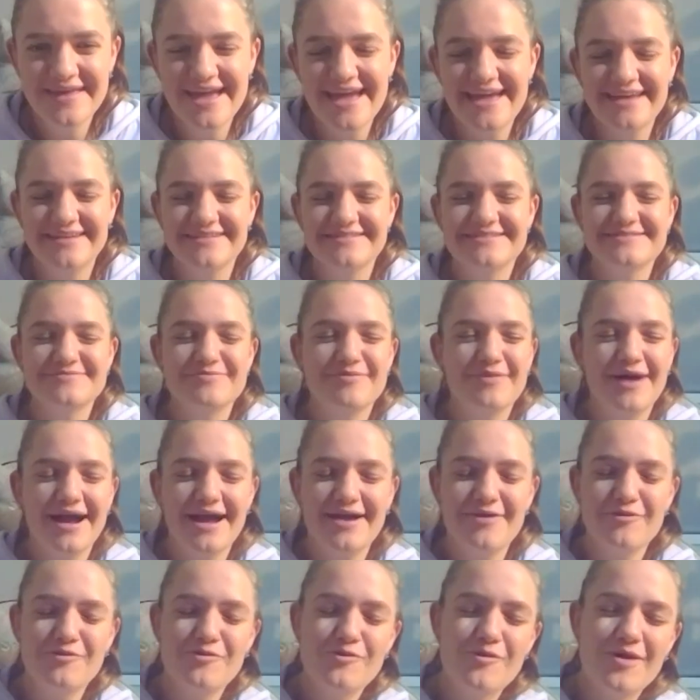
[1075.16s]
and
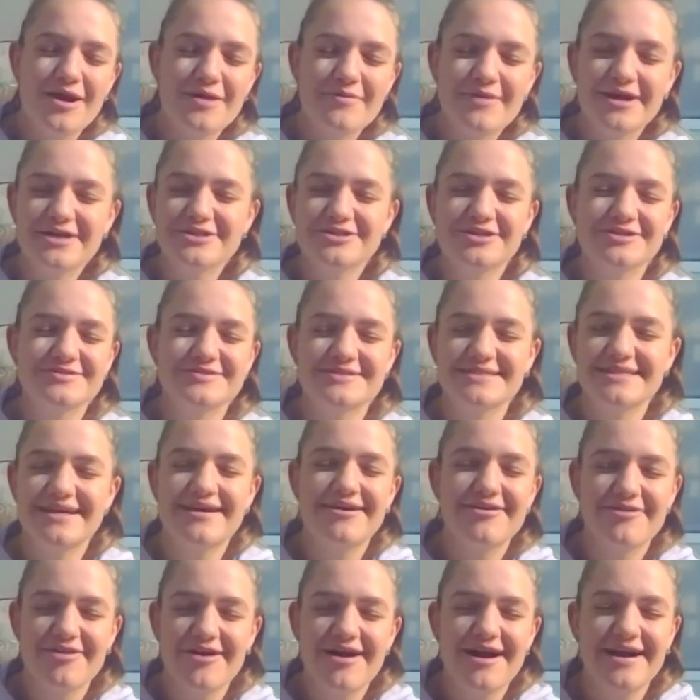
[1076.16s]
one of my dogs was like,
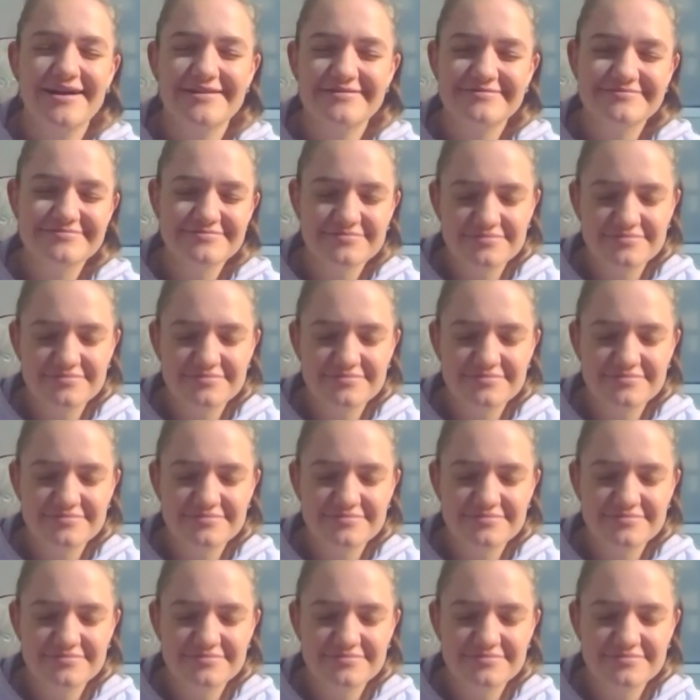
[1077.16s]
all right,